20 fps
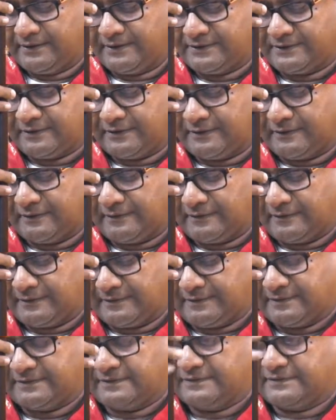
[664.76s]
So
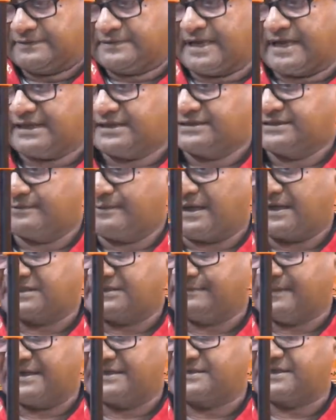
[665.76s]
that is the
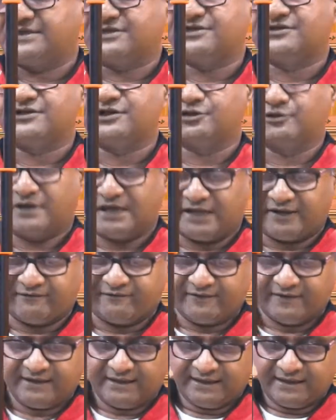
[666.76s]
maximum extension that you have.